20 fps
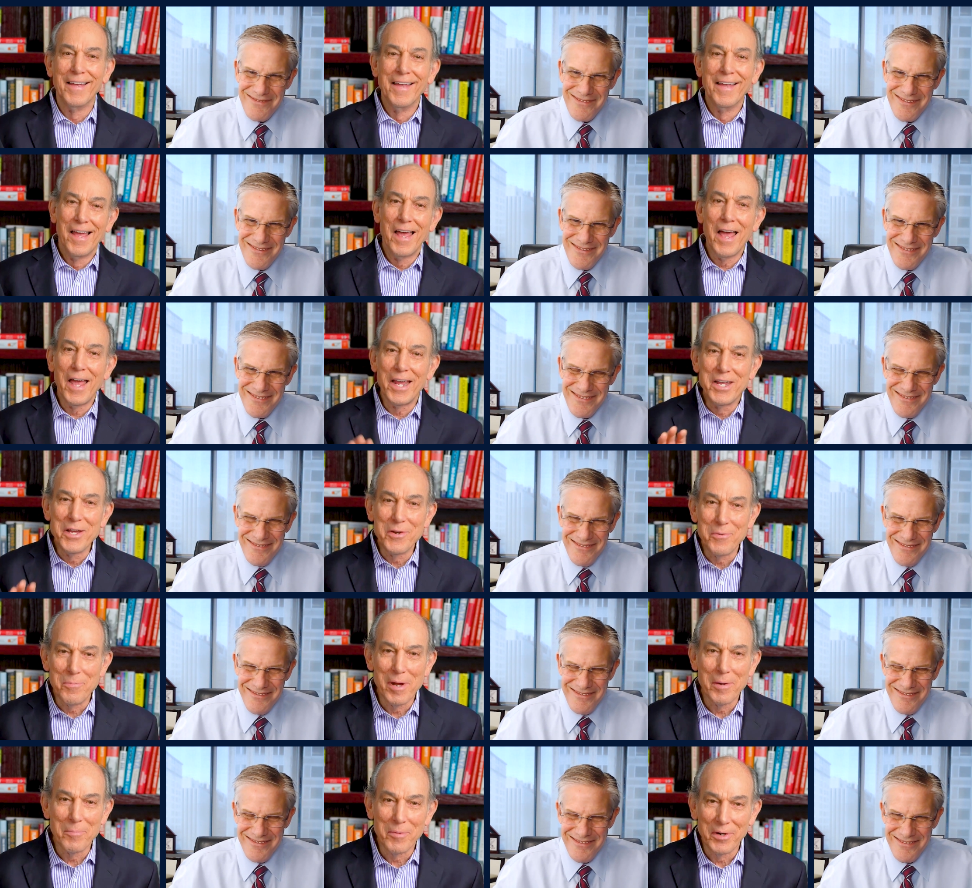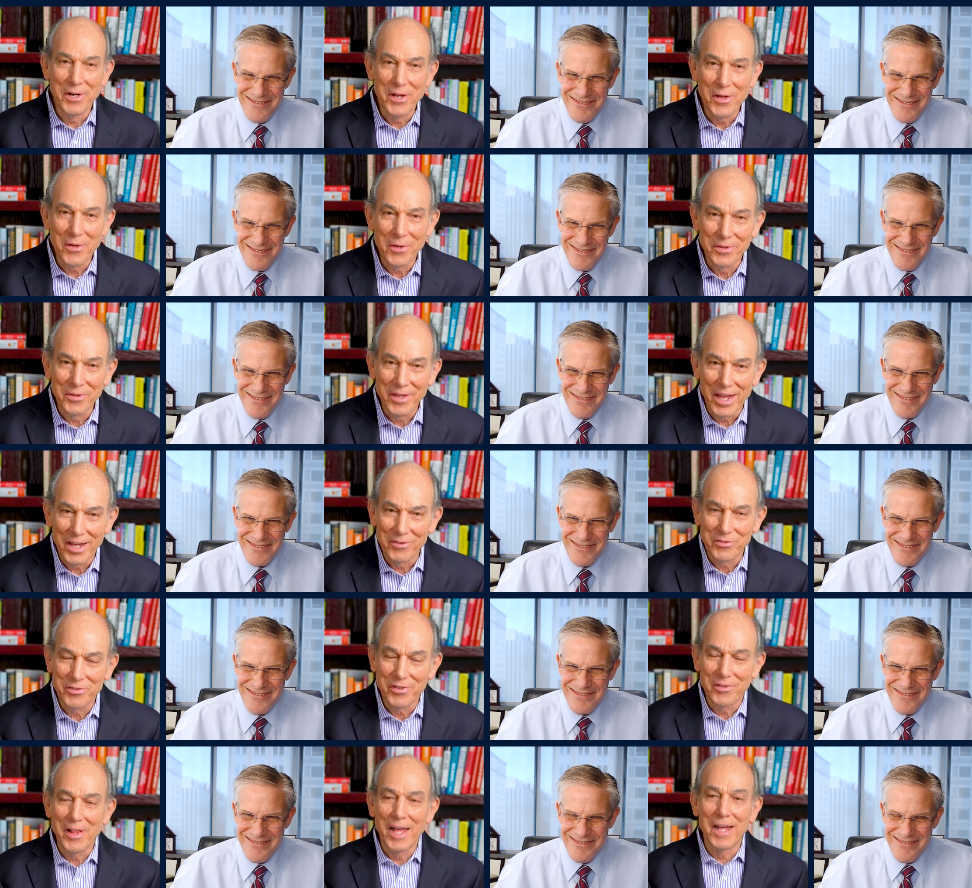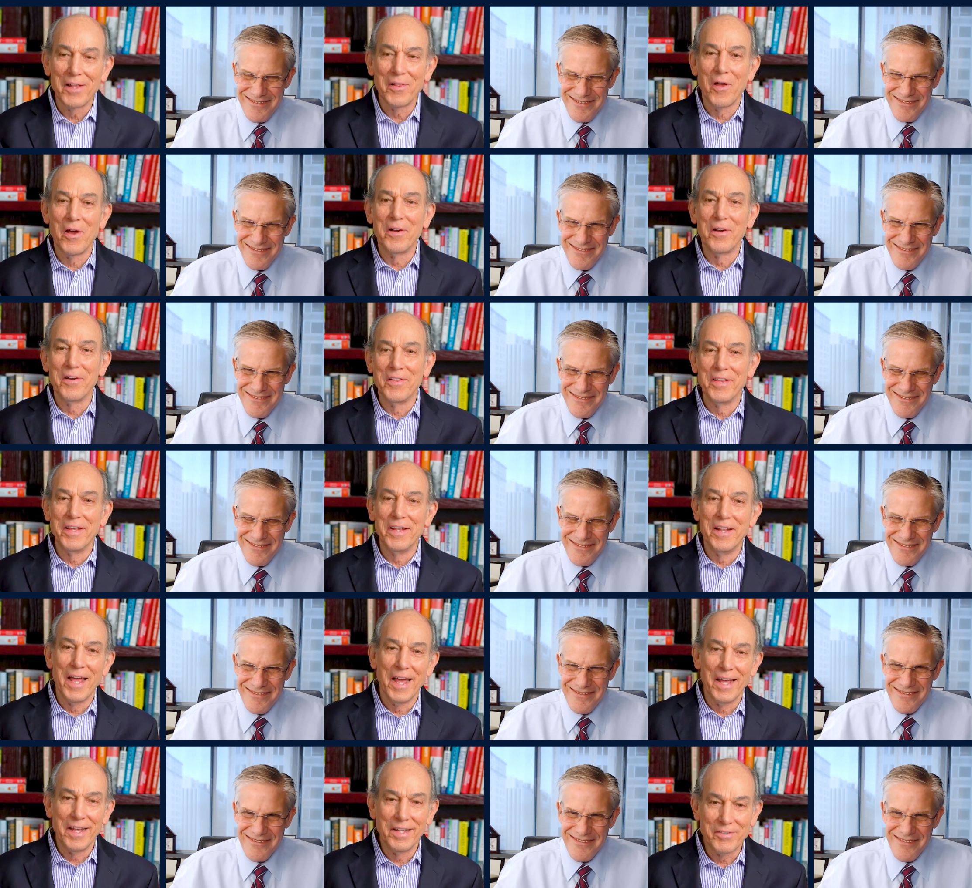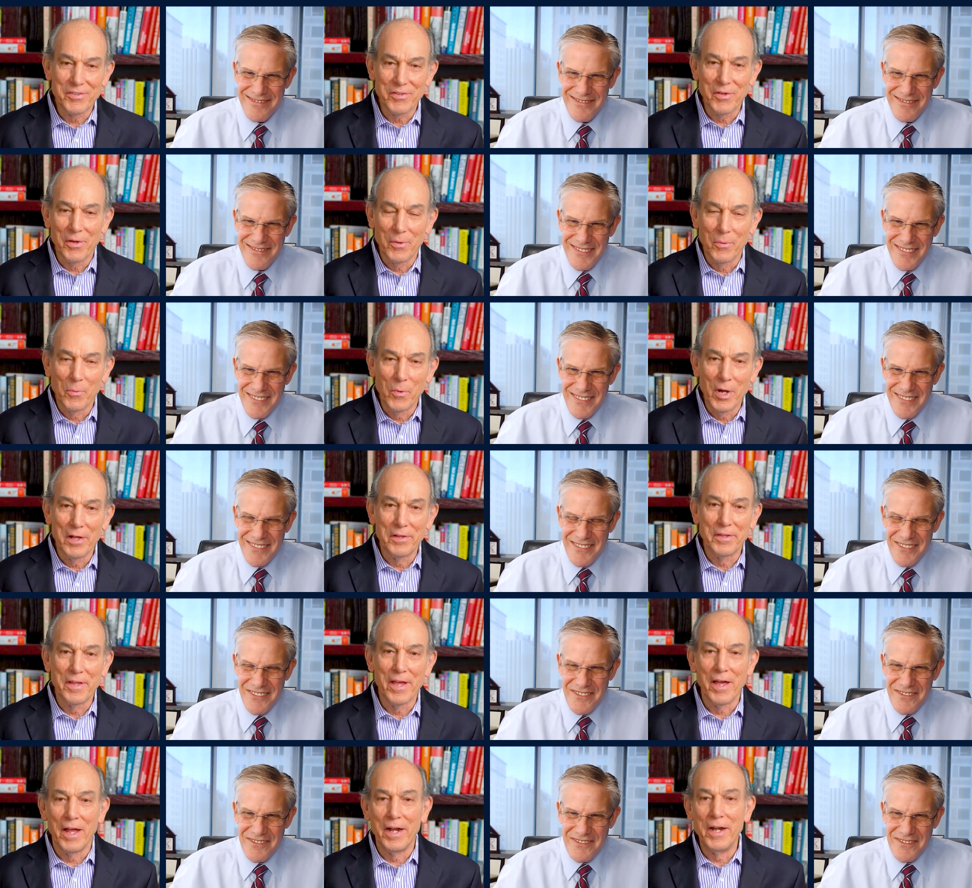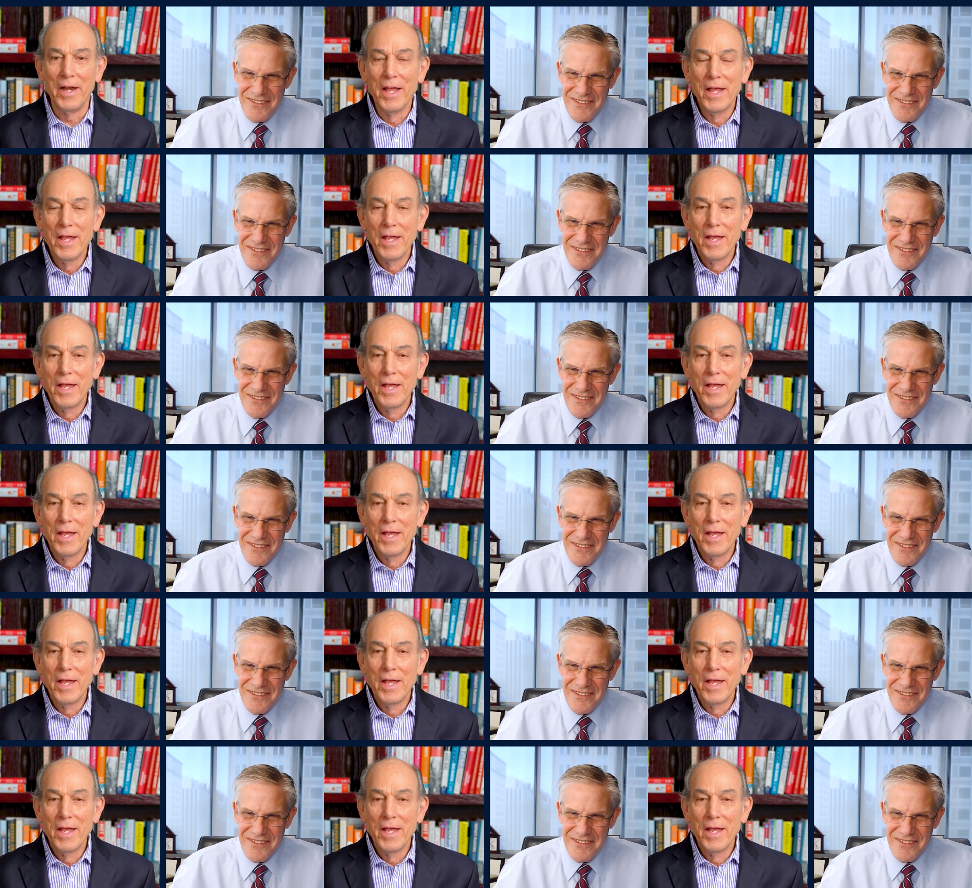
Speaker 1: I can remember the old days a lot longer than that, so well done.